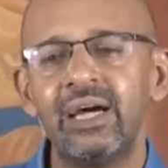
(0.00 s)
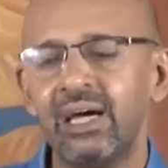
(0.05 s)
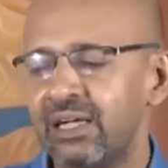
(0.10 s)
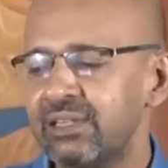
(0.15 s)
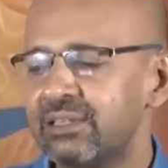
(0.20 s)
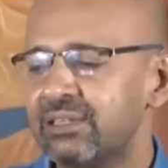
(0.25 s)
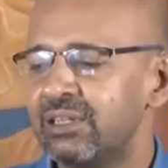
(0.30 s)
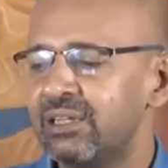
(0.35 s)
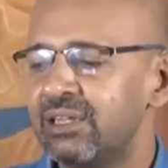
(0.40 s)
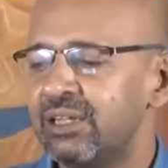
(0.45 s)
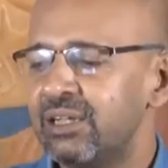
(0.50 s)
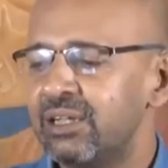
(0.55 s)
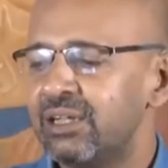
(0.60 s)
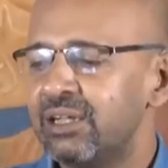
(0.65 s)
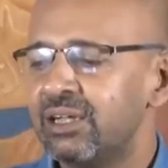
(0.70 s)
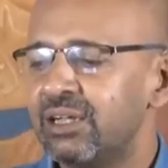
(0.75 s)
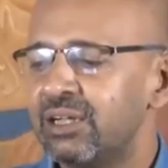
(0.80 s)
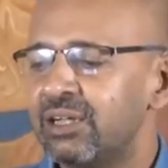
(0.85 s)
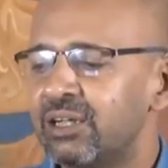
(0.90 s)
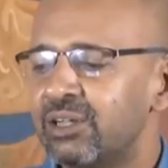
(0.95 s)
that
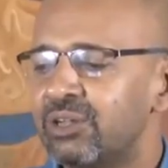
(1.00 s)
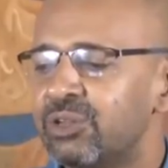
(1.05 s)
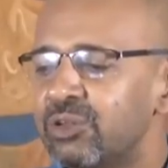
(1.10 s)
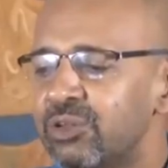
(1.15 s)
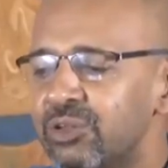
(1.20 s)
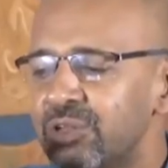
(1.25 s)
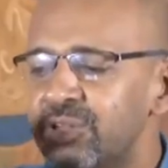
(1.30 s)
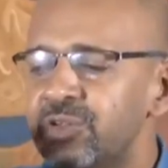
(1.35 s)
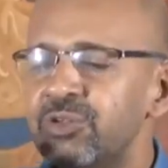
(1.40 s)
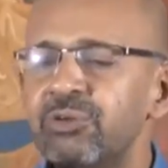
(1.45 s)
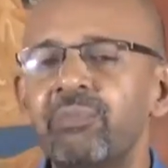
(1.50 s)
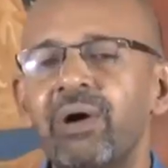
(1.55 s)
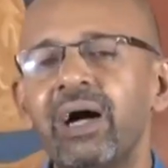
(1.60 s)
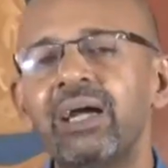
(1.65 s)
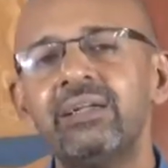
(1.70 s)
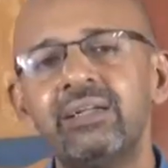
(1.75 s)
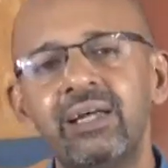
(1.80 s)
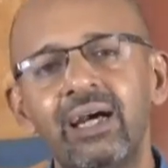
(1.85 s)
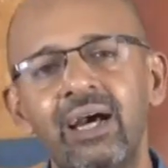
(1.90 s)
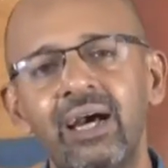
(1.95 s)
though you
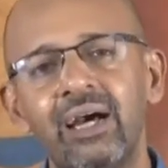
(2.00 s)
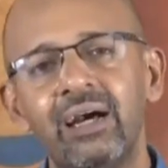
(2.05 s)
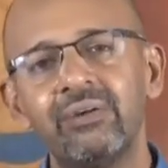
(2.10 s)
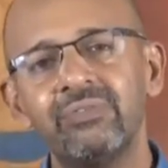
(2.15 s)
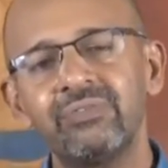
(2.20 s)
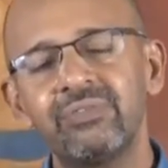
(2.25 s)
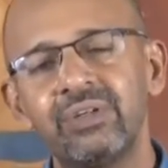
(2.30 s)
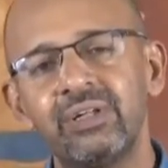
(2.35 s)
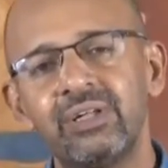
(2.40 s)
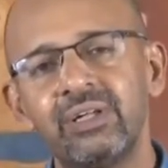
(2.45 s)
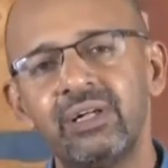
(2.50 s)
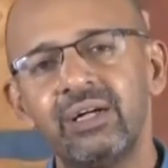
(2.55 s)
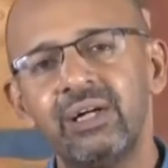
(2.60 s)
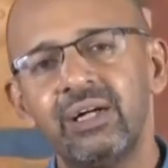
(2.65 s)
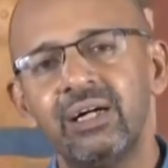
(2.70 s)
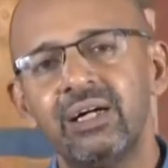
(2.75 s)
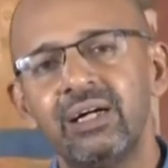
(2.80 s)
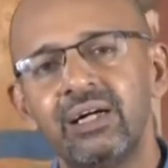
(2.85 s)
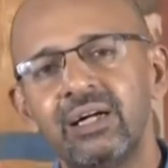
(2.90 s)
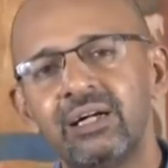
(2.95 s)
might have
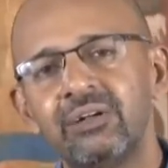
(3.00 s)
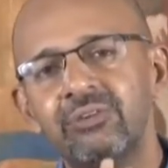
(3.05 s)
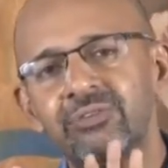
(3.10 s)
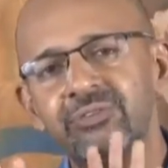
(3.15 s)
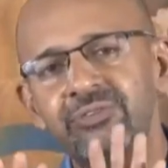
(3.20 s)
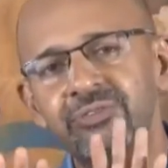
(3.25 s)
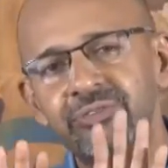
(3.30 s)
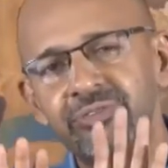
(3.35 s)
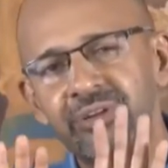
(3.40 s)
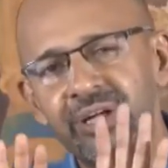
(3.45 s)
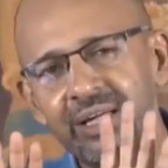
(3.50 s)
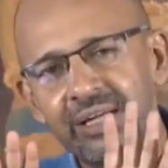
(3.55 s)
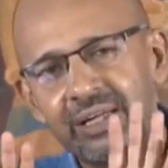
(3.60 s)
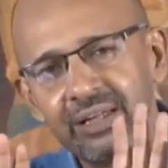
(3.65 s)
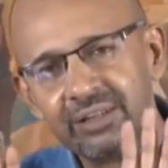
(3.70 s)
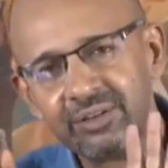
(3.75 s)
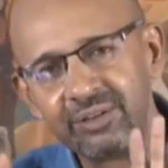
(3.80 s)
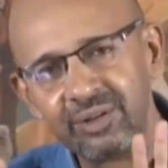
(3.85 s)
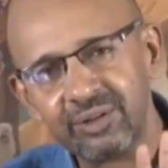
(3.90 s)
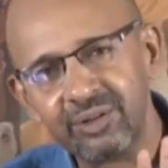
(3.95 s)
a
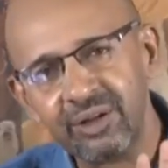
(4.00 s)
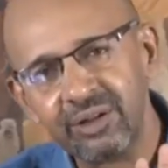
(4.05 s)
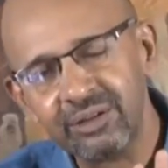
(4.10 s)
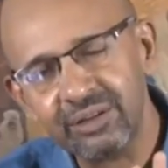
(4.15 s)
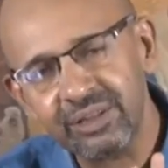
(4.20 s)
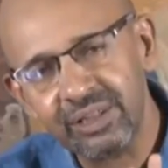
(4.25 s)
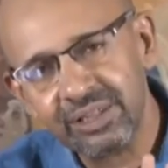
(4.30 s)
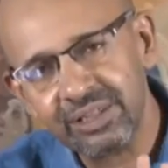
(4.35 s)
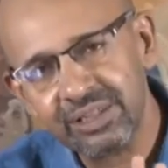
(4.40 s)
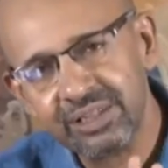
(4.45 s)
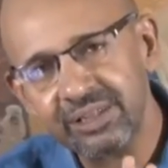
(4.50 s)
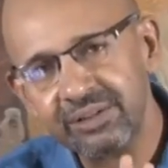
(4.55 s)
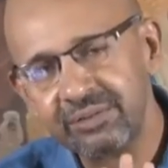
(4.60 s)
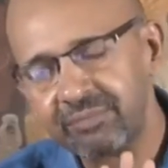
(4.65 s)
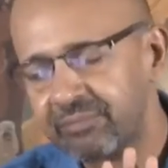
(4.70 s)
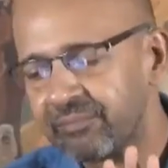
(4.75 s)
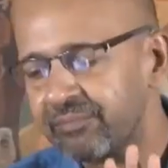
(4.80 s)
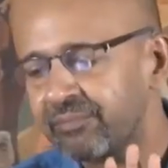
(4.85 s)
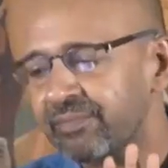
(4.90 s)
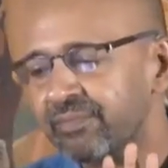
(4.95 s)
faint
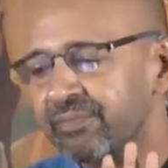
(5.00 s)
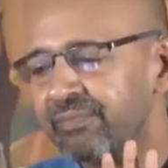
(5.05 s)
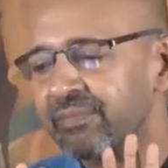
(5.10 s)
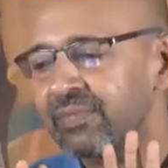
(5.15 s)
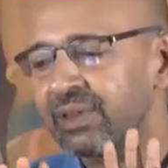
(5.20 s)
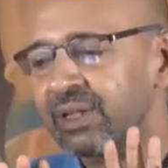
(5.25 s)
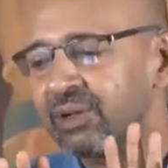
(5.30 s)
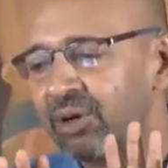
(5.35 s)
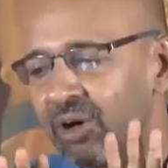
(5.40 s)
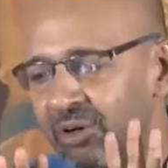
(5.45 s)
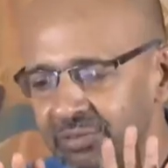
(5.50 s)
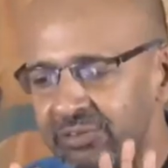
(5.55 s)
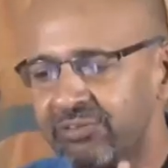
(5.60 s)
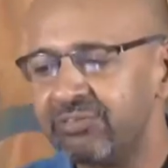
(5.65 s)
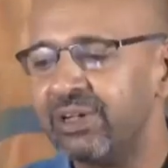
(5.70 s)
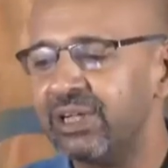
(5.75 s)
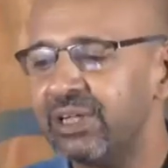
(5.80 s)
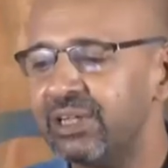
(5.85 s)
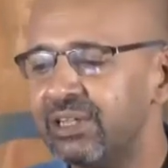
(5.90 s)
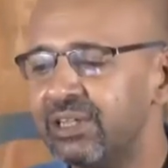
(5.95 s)
recognition of a
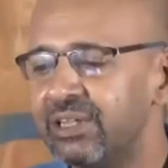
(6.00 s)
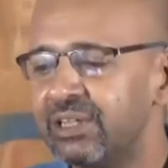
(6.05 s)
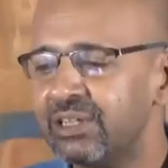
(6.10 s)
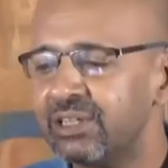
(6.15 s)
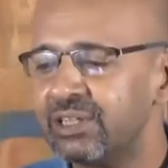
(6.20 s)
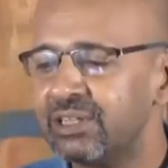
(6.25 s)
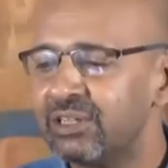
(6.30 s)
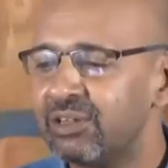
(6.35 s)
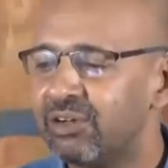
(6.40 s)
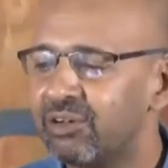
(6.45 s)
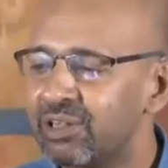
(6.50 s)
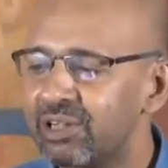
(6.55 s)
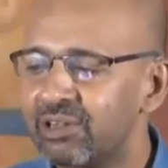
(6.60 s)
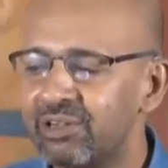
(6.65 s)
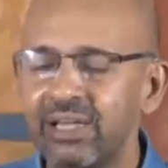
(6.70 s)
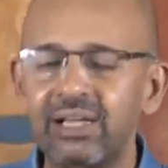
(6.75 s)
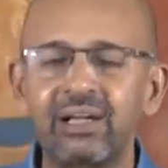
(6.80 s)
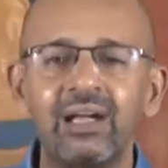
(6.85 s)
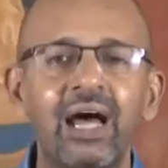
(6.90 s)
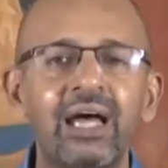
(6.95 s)
figure or a
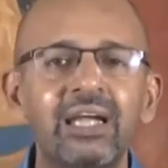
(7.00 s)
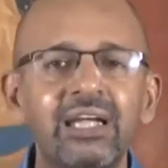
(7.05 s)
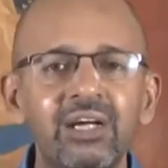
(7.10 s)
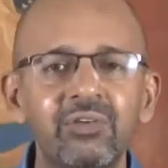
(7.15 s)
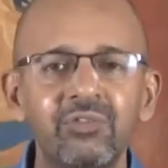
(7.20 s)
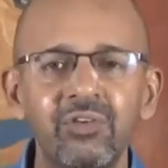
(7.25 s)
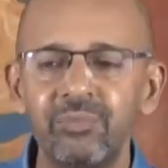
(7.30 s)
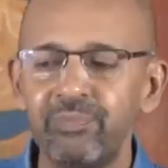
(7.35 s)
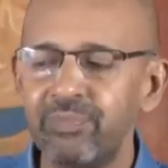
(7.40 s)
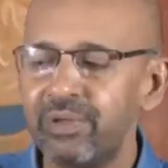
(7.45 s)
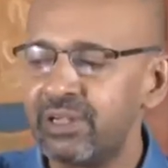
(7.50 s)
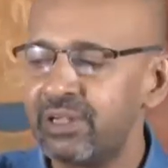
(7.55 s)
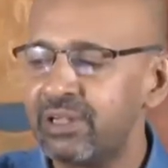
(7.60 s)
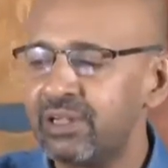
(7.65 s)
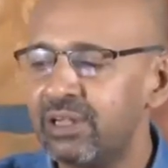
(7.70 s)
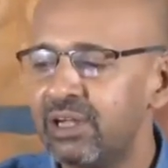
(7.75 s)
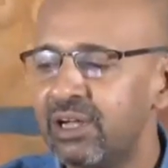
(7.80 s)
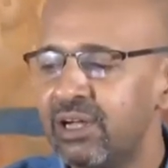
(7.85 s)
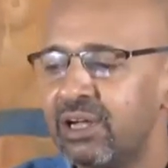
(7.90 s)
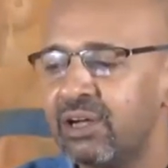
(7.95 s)
reclining
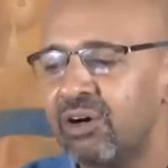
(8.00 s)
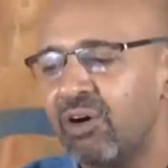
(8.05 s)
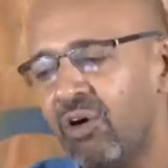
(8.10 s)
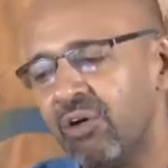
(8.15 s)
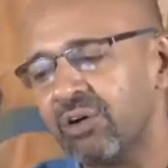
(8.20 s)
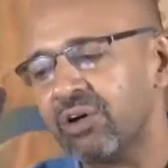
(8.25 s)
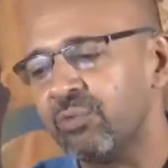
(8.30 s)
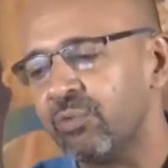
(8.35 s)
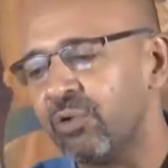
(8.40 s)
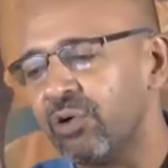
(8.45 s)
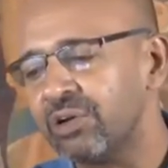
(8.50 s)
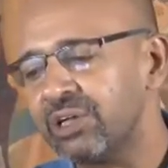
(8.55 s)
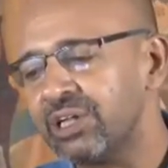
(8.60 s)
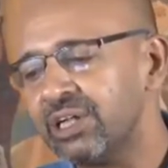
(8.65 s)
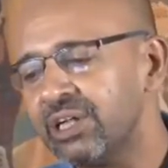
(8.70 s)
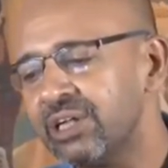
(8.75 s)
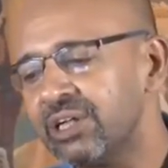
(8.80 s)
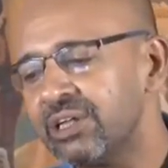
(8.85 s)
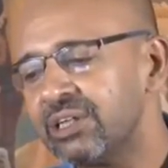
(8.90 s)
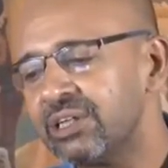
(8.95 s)
woman or a
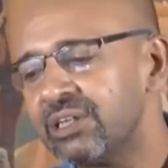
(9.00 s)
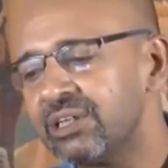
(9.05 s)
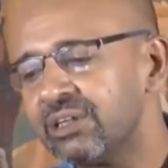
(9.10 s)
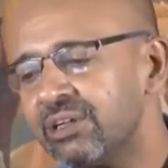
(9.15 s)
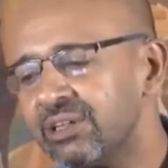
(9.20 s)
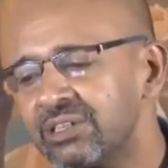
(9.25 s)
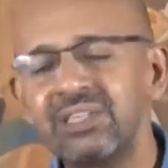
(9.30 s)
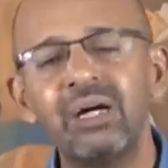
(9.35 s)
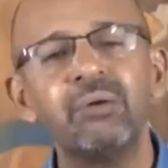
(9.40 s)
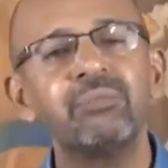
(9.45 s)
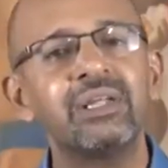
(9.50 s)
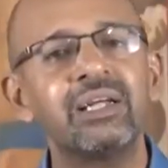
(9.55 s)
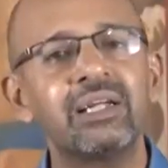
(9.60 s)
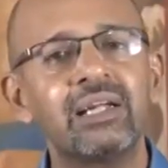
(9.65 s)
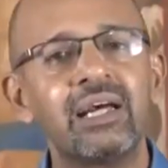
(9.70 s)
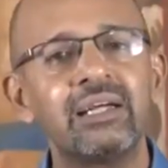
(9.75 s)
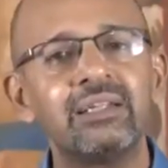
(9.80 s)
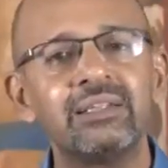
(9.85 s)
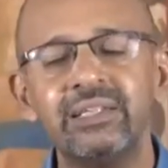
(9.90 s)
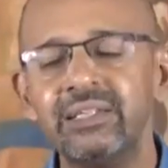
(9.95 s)
warrior or something
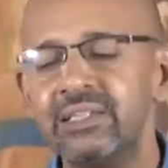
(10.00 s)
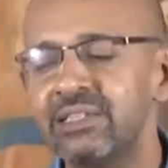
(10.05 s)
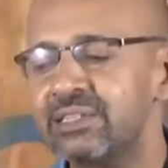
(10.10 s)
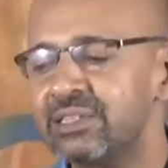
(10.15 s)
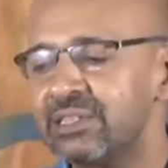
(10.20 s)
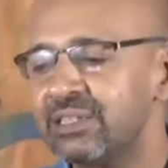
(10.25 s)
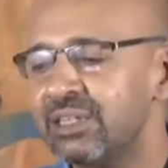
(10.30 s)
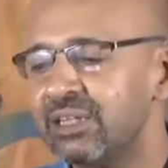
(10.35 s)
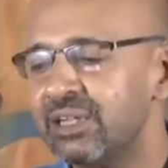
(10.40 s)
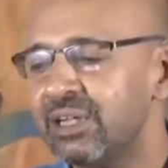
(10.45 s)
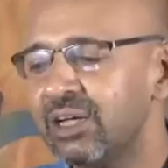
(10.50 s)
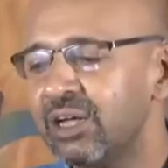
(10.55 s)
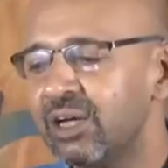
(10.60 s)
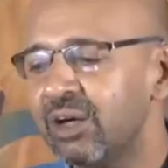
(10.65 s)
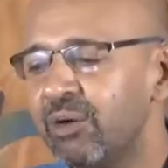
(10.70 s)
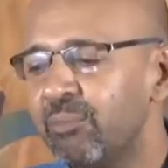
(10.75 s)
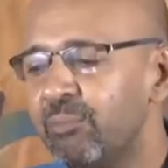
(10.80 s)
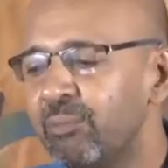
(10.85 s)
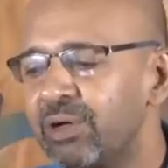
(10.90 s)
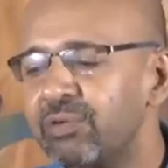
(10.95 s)
like this,
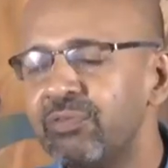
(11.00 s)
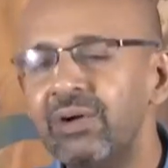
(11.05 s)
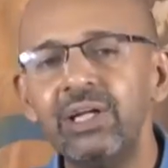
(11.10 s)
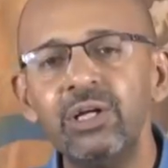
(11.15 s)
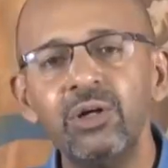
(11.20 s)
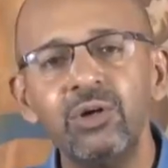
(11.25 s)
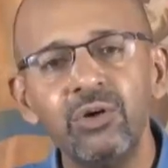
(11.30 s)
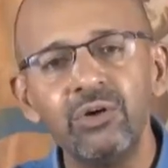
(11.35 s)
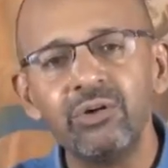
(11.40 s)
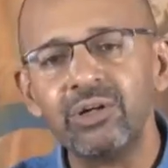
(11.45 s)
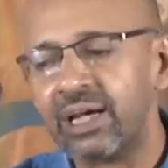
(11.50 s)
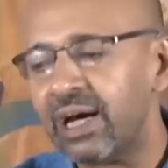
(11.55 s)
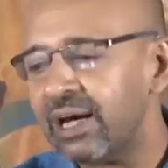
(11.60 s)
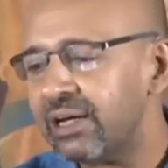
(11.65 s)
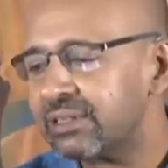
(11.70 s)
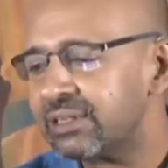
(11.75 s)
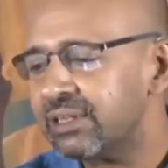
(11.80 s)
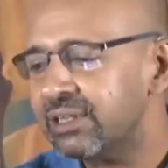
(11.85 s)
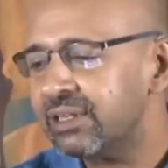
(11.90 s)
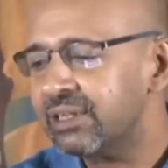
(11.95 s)
but when you look
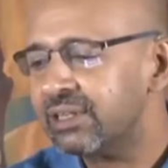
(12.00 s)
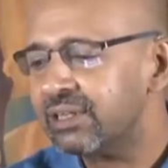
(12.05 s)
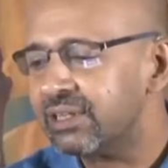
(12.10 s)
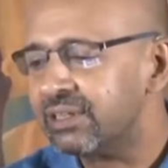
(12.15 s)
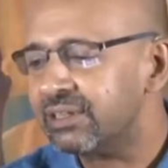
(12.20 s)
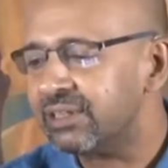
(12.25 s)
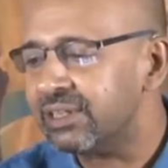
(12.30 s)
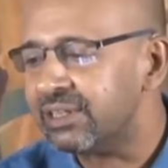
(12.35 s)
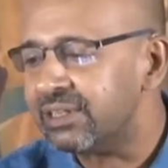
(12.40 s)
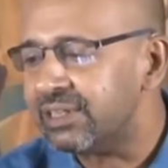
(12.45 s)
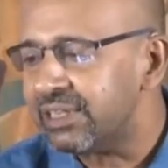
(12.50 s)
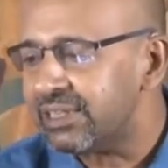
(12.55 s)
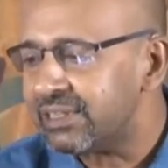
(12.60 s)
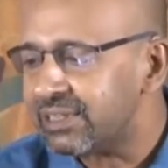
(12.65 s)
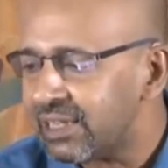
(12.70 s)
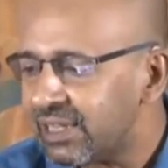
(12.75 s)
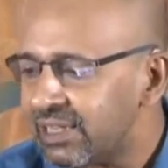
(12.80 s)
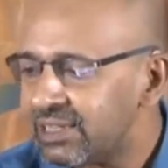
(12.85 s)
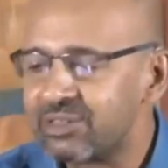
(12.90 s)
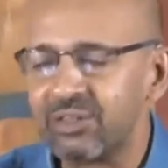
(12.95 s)
at the
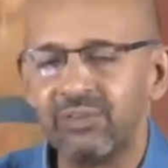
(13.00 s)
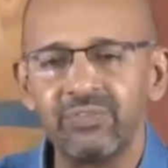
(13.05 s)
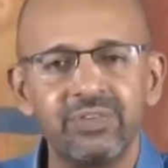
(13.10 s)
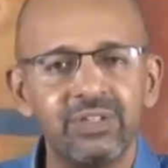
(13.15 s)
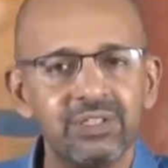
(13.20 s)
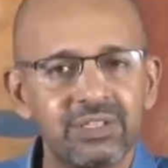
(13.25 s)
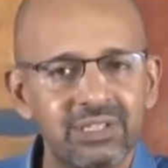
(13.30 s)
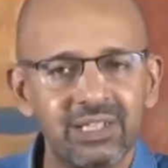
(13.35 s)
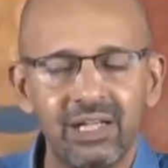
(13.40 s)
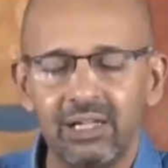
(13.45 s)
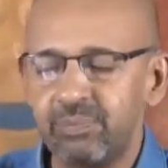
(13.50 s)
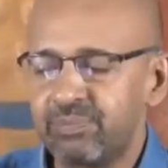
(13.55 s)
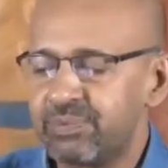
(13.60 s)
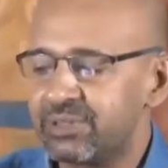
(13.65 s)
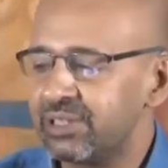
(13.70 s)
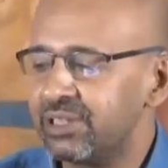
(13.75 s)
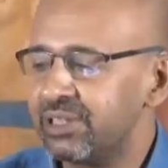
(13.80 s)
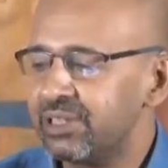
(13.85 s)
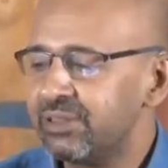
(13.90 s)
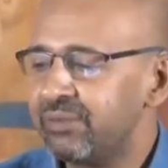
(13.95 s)
details of the
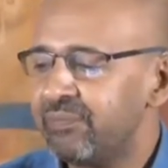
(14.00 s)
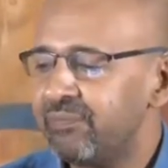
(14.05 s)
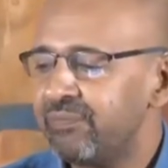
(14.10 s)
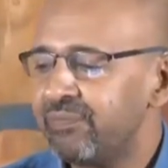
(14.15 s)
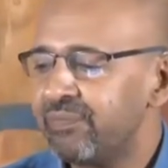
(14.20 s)
sculpture,